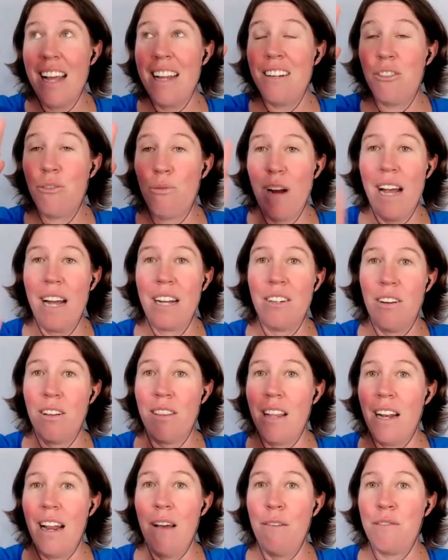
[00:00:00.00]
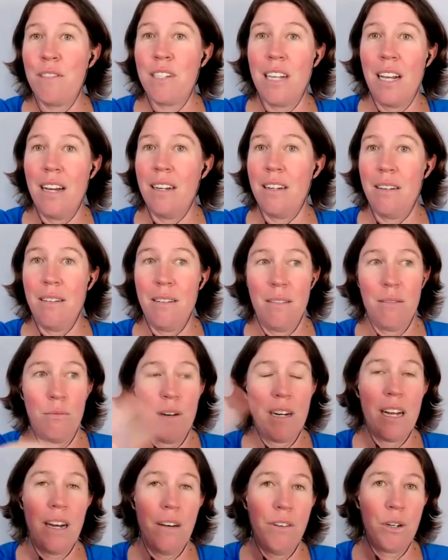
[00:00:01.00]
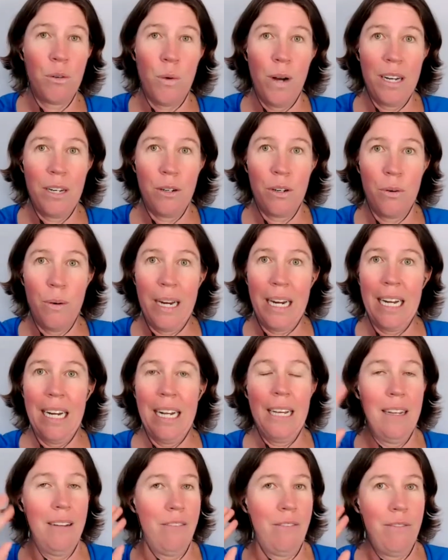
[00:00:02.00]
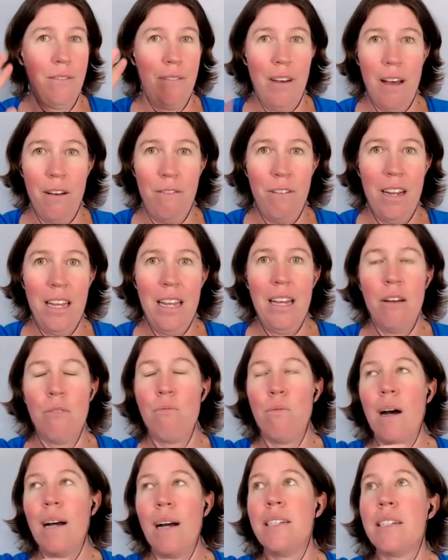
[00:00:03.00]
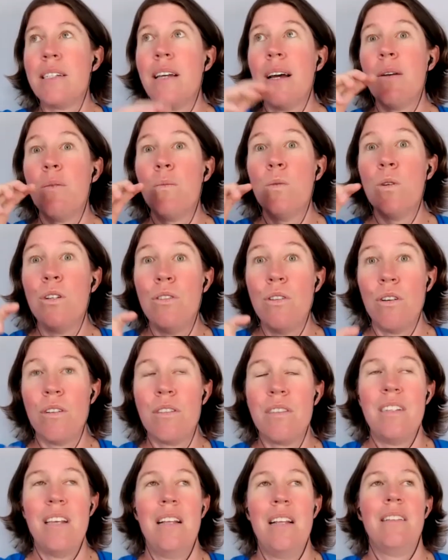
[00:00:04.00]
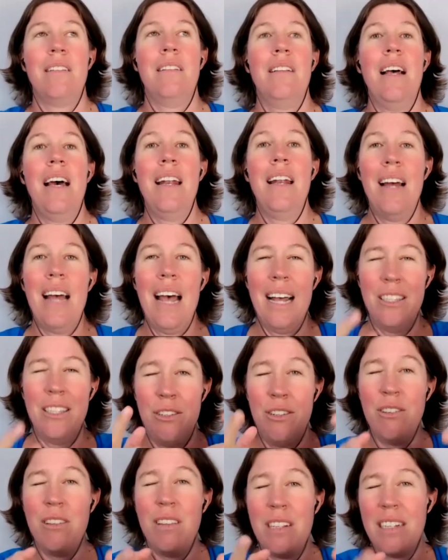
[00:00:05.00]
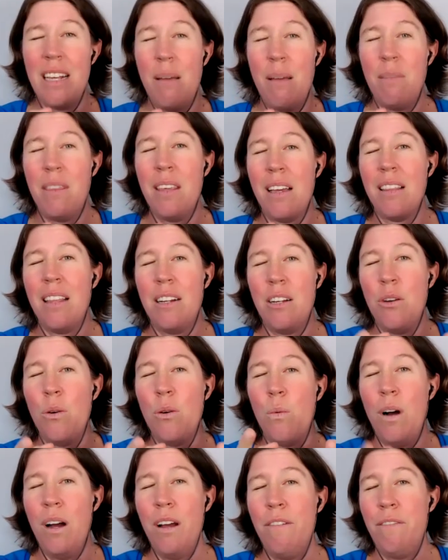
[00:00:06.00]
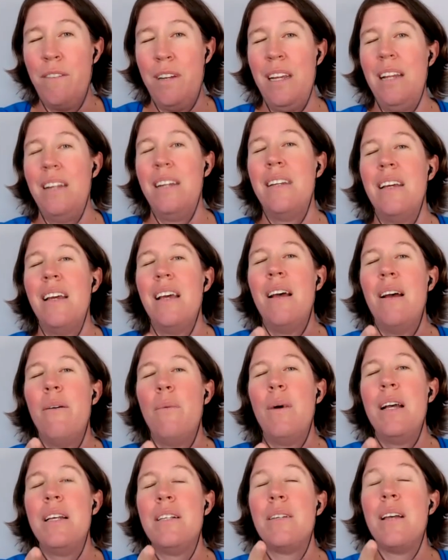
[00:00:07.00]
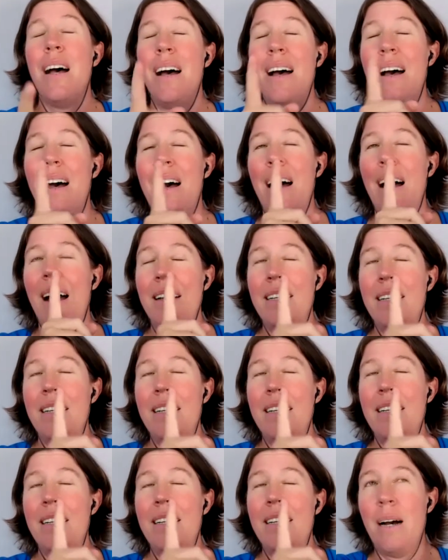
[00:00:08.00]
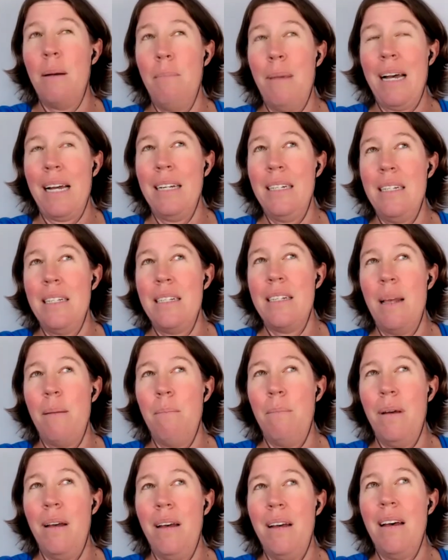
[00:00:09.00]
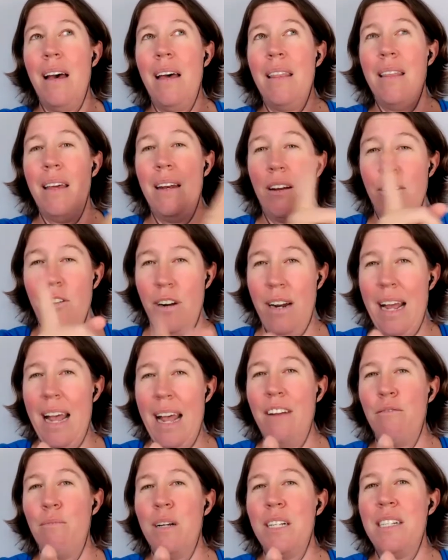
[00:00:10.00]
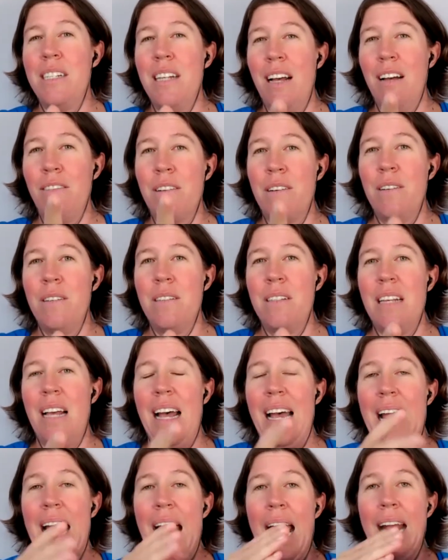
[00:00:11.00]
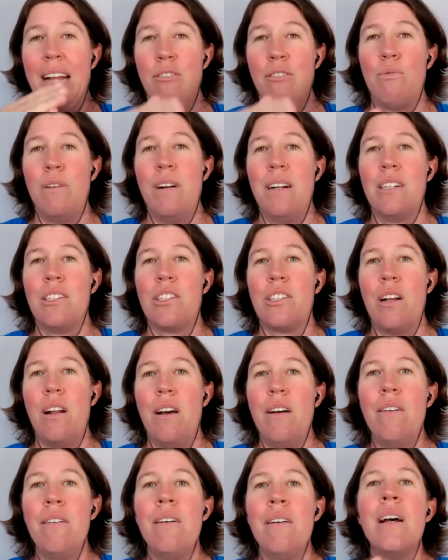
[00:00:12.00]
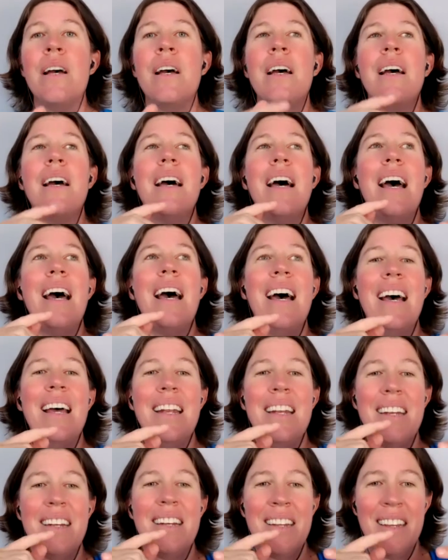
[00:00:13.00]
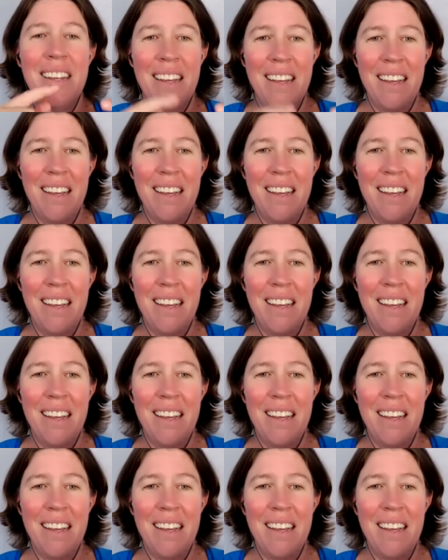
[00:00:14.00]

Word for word: it dragged on. The left side recovered quite quickly, lovely. Right side would not settle, and I had to do the same thing that your wife did. Whereas I did make a comeback in December, and then I got ahead of myself because I hate running slow, and